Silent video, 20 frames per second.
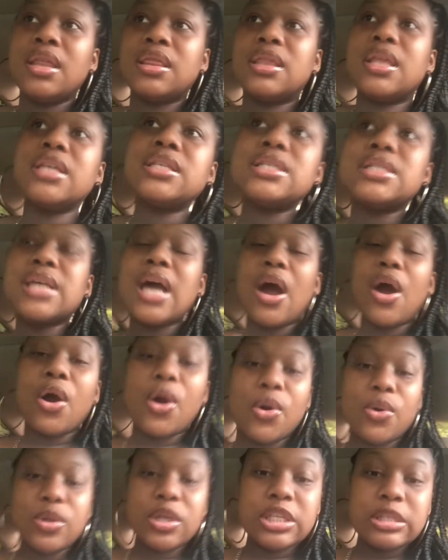this is our
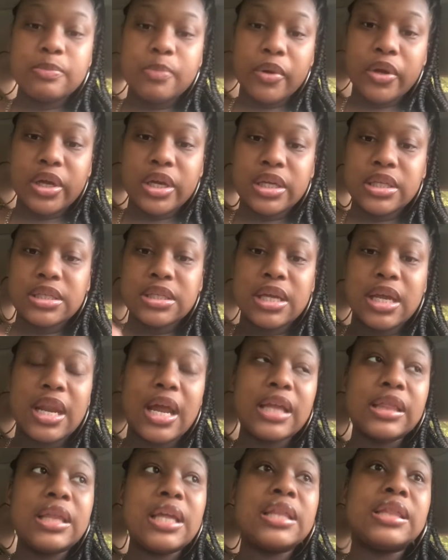own experience, and
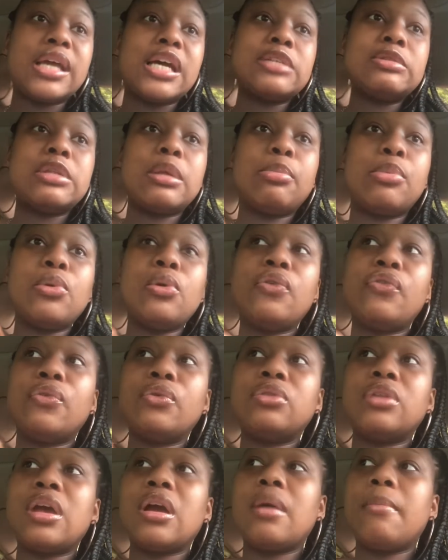I think that's the
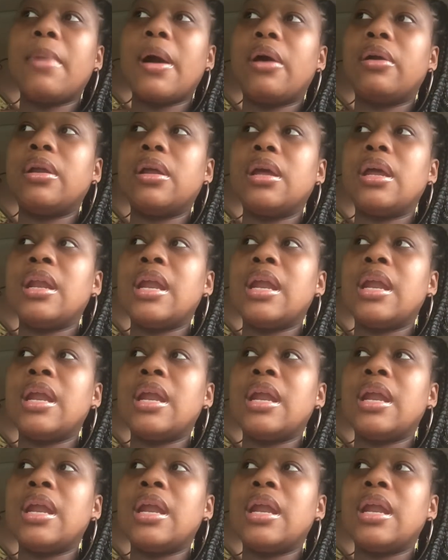beautiful thing about it.